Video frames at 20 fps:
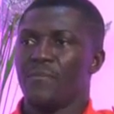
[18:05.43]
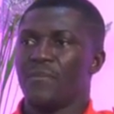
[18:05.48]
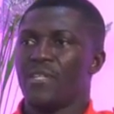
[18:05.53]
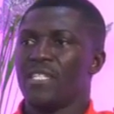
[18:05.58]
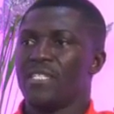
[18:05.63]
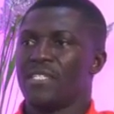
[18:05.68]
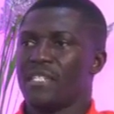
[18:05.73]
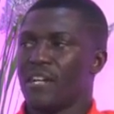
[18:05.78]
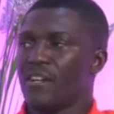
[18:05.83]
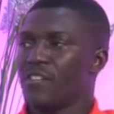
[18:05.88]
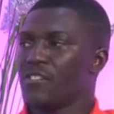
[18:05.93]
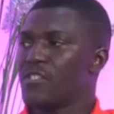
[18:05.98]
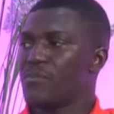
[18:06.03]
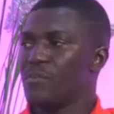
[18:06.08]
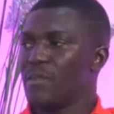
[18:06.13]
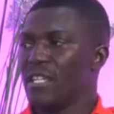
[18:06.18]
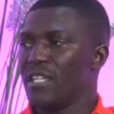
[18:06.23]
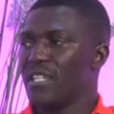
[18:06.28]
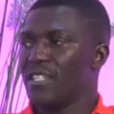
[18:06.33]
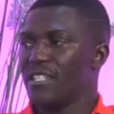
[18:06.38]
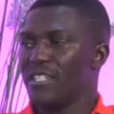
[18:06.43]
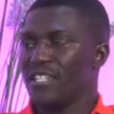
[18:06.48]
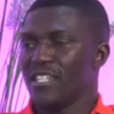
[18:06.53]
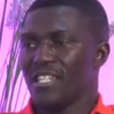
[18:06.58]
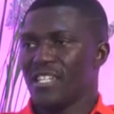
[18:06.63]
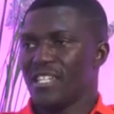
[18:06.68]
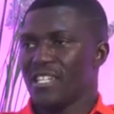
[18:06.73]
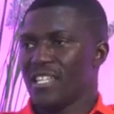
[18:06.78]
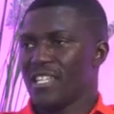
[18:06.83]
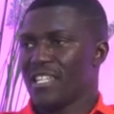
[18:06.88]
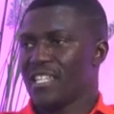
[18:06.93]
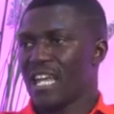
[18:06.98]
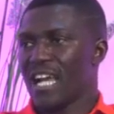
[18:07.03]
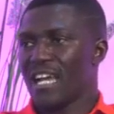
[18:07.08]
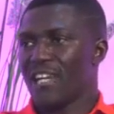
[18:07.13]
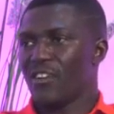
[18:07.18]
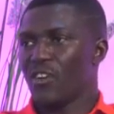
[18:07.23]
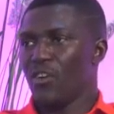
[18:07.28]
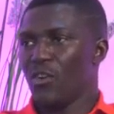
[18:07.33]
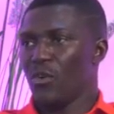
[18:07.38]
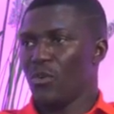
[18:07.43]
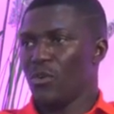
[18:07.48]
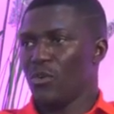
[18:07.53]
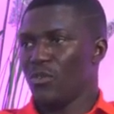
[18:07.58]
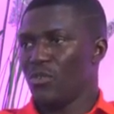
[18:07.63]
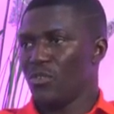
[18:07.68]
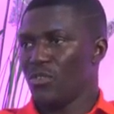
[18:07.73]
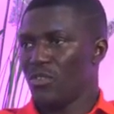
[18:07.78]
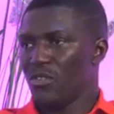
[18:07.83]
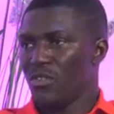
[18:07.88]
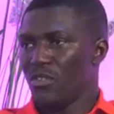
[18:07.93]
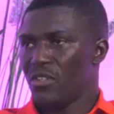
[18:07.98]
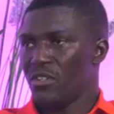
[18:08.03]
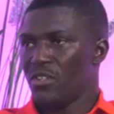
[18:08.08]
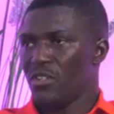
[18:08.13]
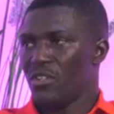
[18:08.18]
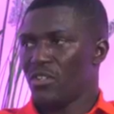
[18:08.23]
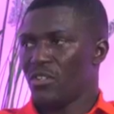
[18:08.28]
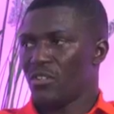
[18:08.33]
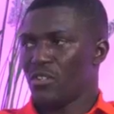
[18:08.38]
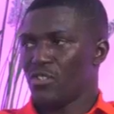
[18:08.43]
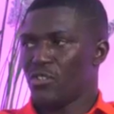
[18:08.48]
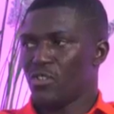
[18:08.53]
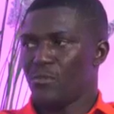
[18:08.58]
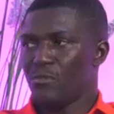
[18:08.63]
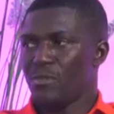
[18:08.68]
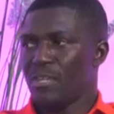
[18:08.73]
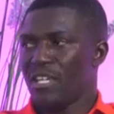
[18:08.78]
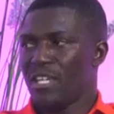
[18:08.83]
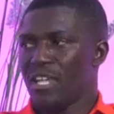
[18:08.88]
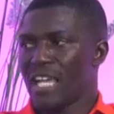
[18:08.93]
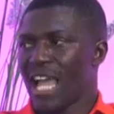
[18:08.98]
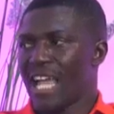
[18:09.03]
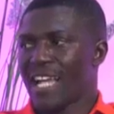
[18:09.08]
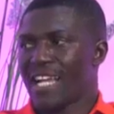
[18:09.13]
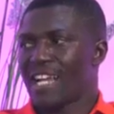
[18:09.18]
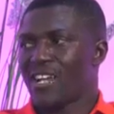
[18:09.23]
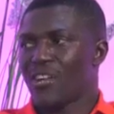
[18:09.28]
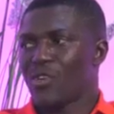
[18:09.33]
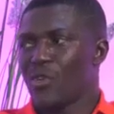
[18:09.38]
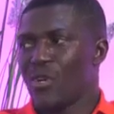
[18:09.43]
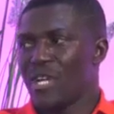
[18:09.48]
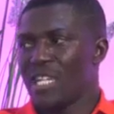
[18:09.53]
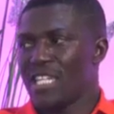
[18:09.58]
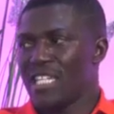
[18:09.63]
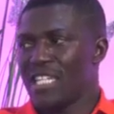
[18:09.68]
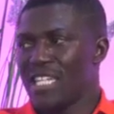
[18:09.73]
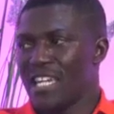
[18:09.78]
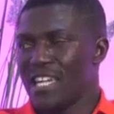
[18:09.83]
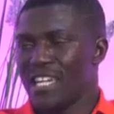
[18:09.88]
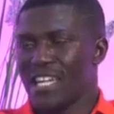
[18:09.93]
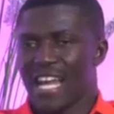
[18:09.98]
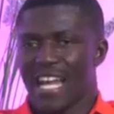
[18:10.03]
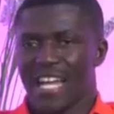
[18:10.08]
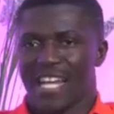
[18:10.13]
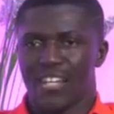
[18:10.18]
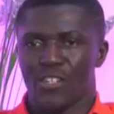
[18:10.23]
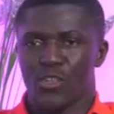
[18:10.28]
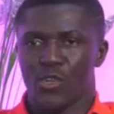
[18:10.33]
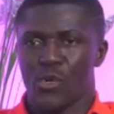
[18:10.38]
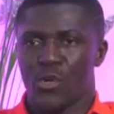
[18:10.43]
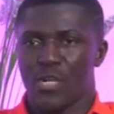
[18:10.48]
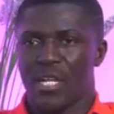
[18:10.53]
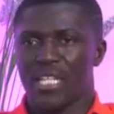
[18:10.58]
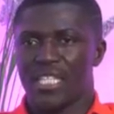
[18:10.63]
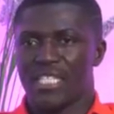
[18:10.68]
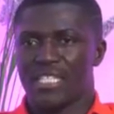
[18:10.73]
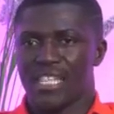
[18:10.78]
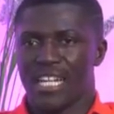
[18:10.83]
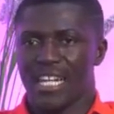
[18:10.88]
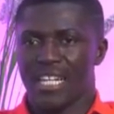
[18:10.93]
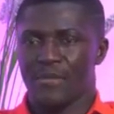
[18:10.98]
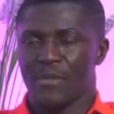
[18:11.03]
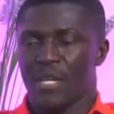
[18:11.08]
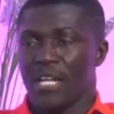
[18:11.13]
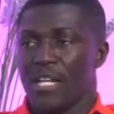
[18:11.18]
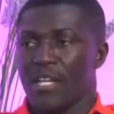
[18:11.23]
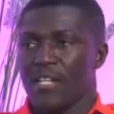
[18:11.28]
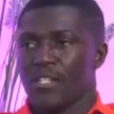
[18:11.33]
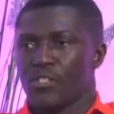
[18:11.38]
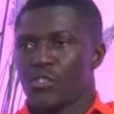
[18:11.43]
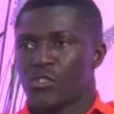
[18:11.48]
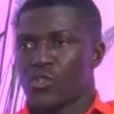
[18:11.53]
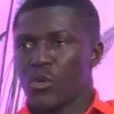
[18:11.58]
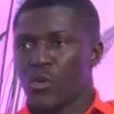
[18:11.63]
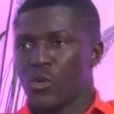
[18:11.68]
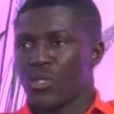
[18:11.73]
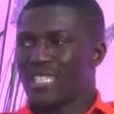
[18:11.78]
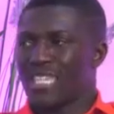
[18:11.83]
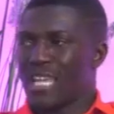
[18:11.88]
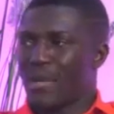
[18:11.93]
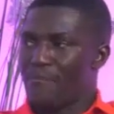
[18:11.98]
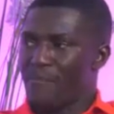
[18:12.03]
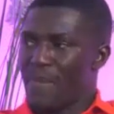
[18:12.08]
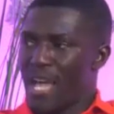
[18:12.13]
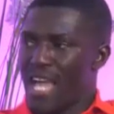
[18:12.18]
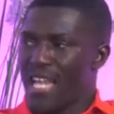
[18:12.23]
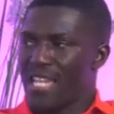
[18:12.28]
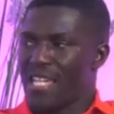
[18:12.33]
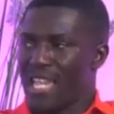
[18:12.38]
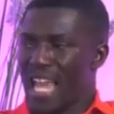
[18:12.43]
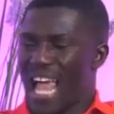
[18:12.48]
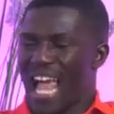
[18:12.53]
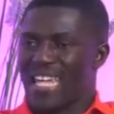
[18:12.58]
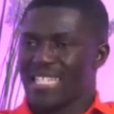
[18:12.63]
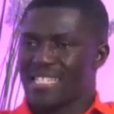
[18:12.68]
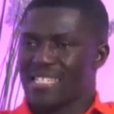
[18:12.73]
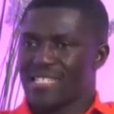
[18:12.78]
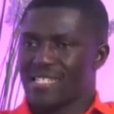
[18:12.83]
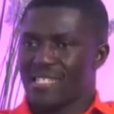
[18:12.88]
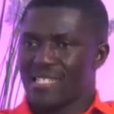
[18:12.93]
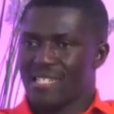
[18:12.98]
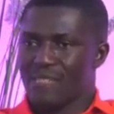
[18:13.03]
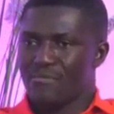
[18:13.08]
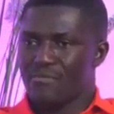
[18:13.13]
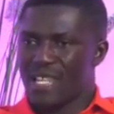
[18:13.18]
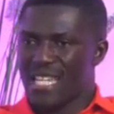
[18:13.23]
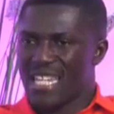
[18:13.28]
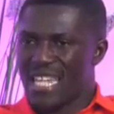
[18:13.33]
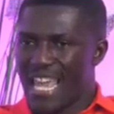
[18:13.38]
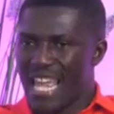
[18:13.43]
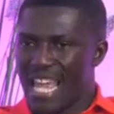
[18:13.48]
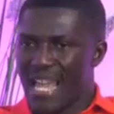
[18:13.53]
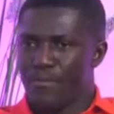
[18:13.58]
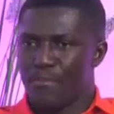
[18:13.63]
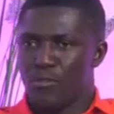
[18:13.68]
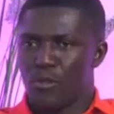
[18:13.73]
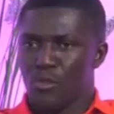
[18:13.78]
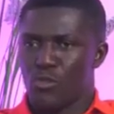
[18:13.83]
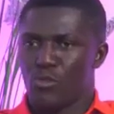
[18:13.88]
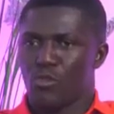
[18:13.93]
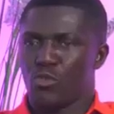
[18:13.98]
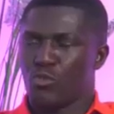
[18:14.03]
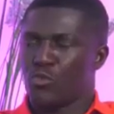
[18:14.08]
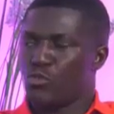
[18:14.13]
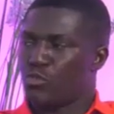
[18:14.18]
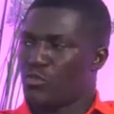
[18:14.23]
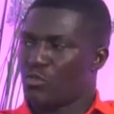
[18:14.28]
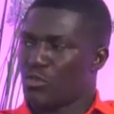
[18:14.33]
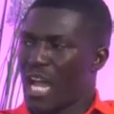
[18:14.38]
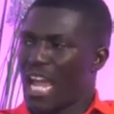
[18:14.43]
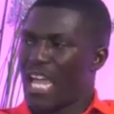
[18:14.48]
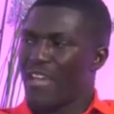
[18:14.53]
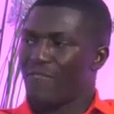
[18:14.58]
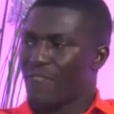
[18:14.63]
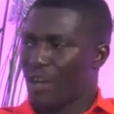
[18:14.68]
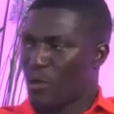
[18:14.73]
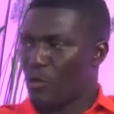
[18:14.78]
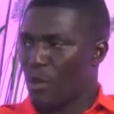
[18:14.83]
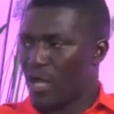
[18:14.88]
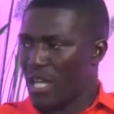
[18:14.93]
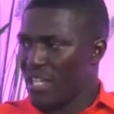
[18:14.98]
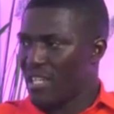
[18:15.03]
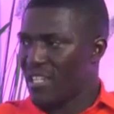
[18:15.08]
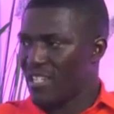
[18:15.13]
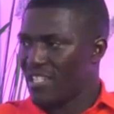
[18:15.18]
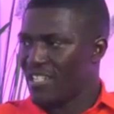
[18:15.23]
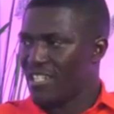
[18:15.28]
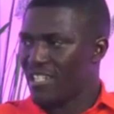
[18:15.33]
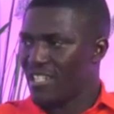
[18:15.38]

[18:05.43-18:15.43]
he tells me that, oh, Kojomi, I can go any day. I can go anytime. So the man has been able to drive away